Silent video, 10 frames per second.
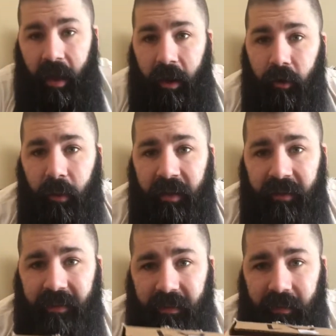I don't know why they
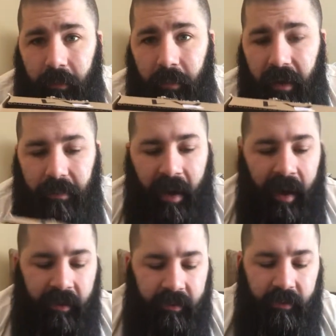sent such a big
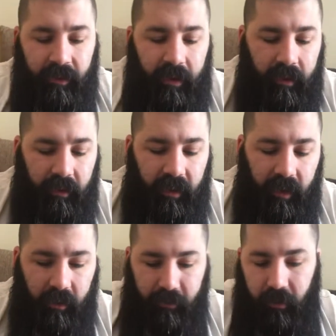box. Literally,
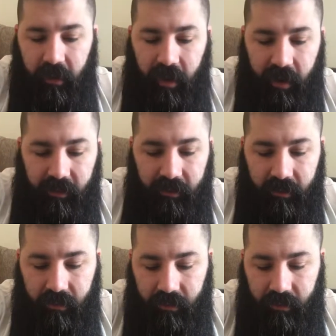I'll show you guys.